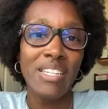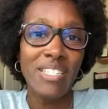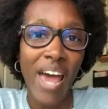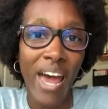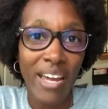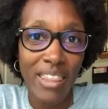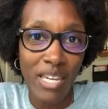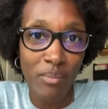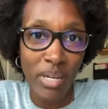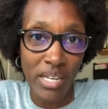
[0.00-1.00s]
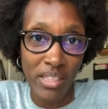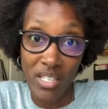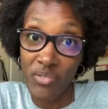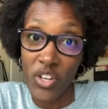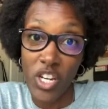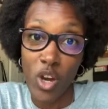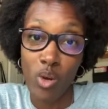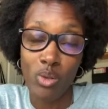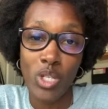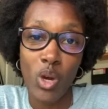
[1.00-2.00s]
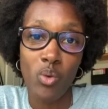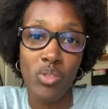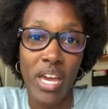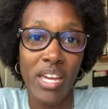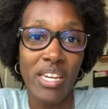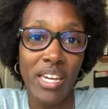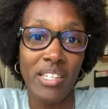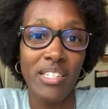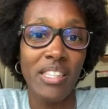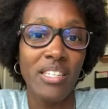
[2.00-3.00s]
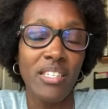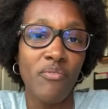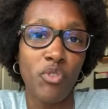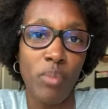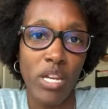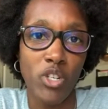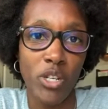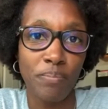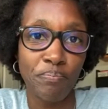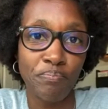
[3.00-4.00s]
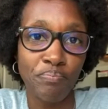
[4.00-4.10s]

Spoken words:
tag them in this video so they get this information.